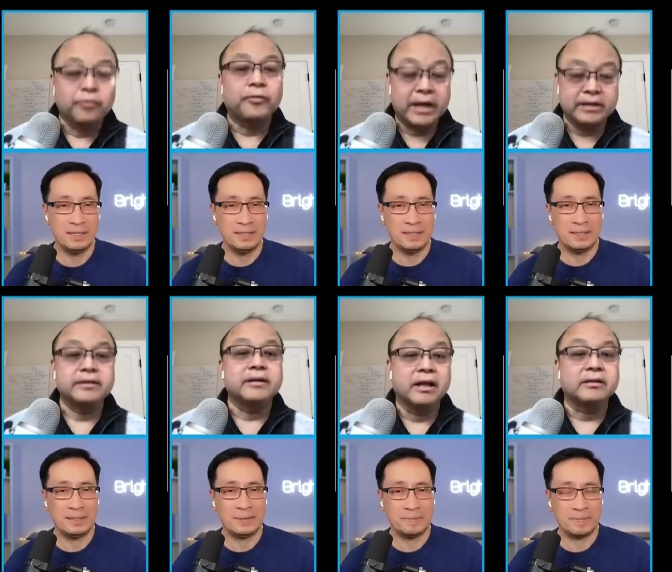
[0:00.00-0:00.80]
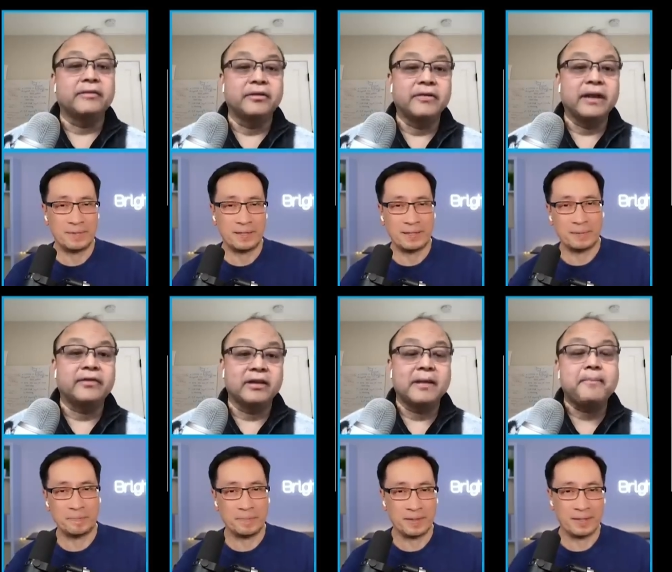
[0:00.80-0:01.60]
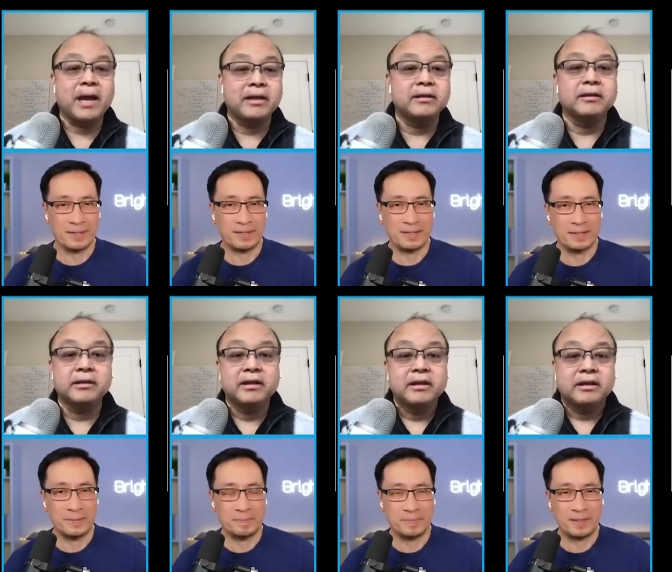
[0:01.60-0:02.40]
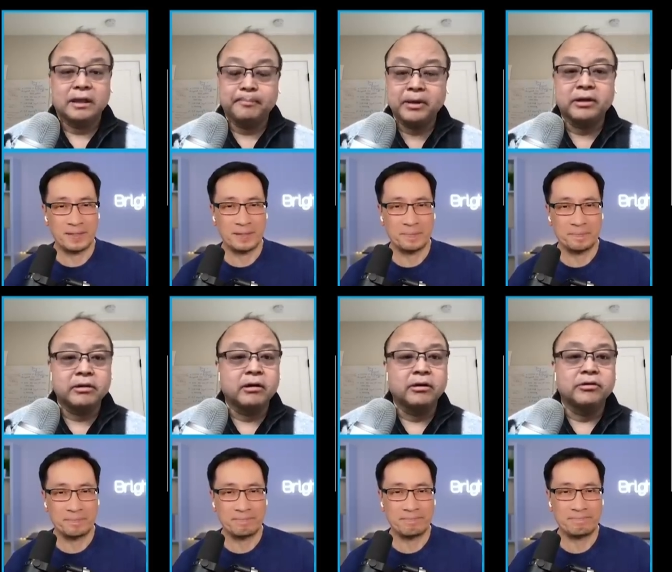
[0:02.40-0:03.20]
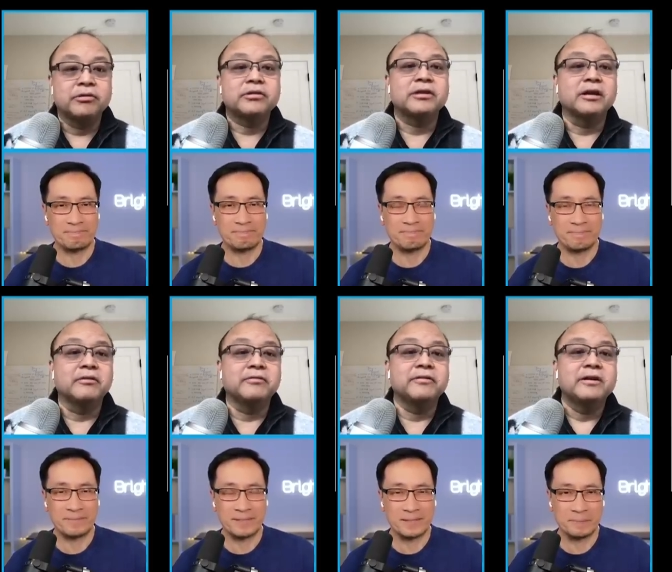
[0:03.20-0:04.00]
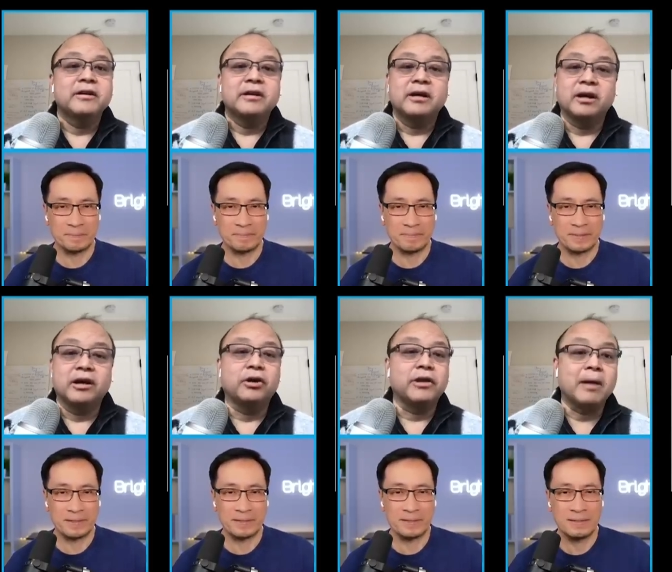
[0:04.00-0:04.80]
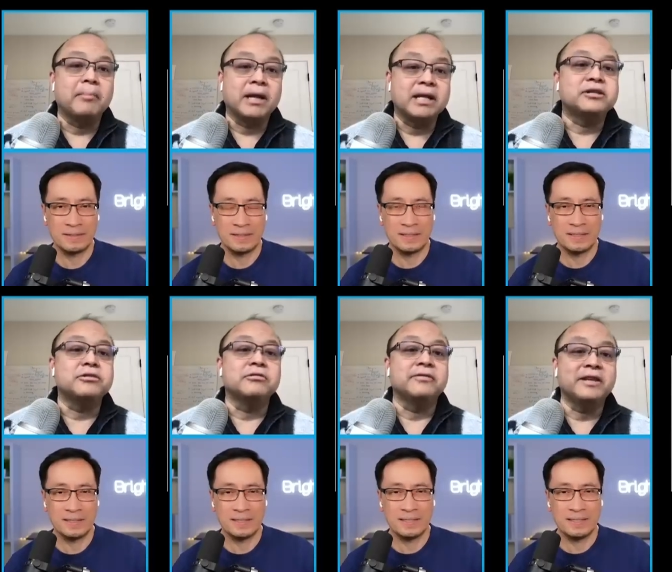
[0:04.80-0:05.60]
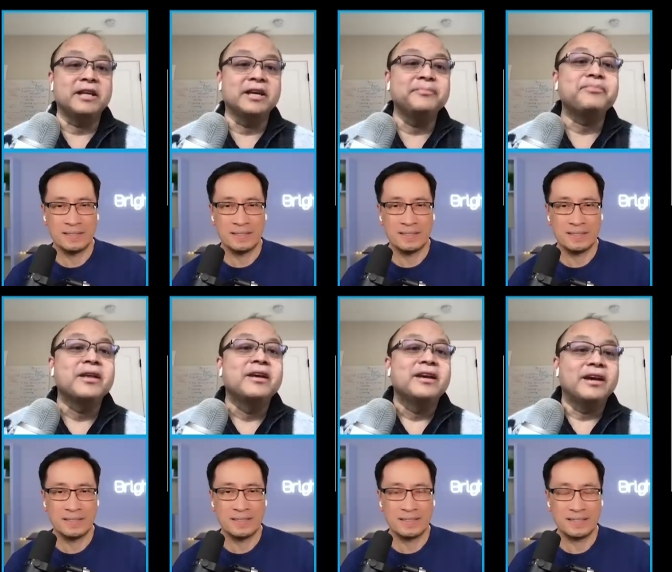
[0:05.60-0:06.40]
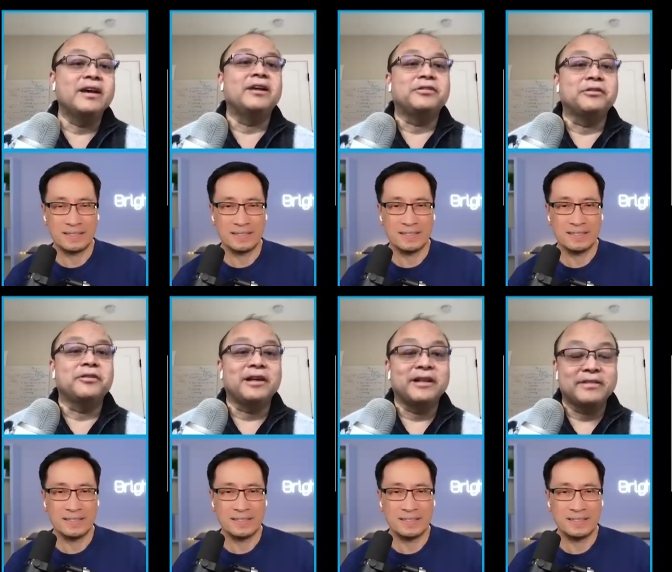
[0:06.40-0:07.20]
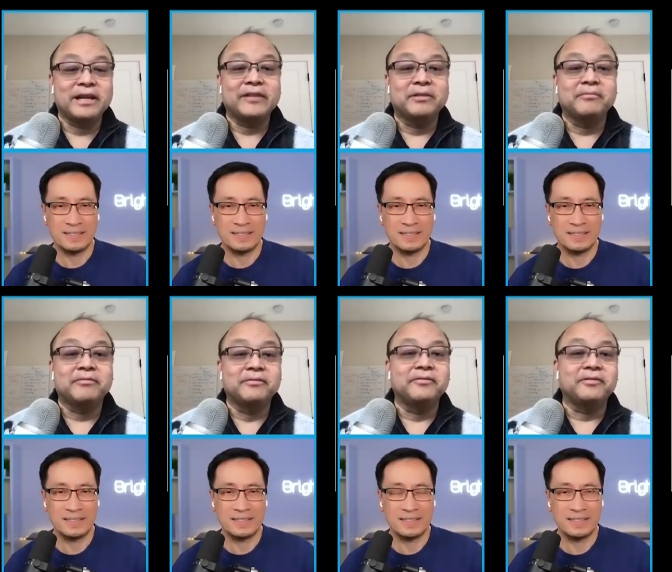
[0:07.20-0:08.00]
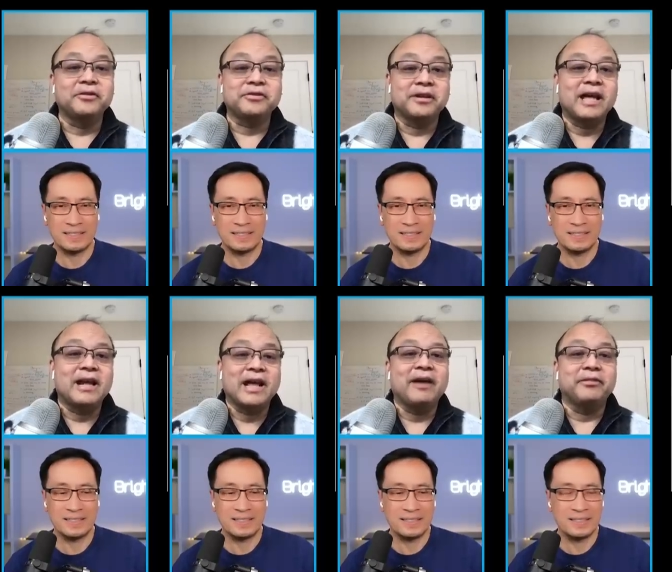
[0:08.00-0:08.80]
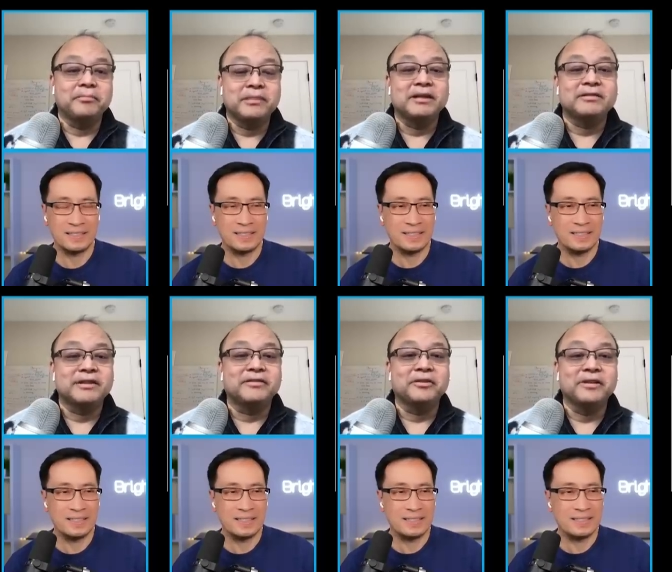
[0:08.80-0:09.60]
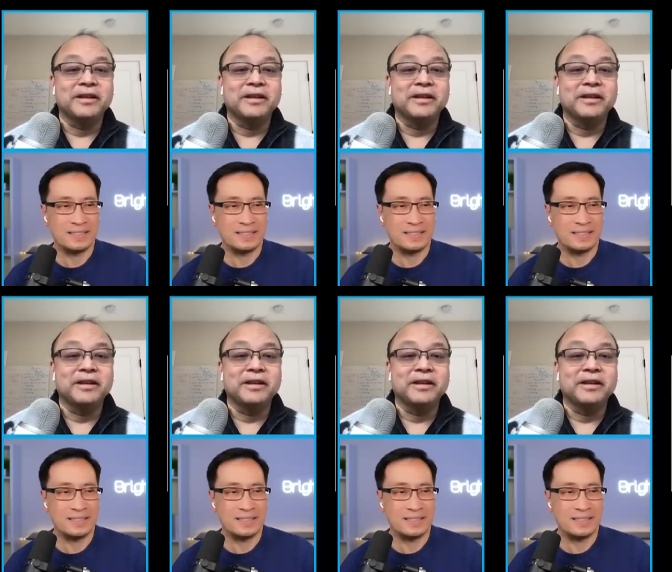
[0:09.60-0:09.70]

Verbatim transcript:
Speaker 1: Right. Yes, I've heard that because they paid the the billion dollars of uh, hurry up money to Nvidia yeah. So they they get them first and, and have them. Yes, I've heard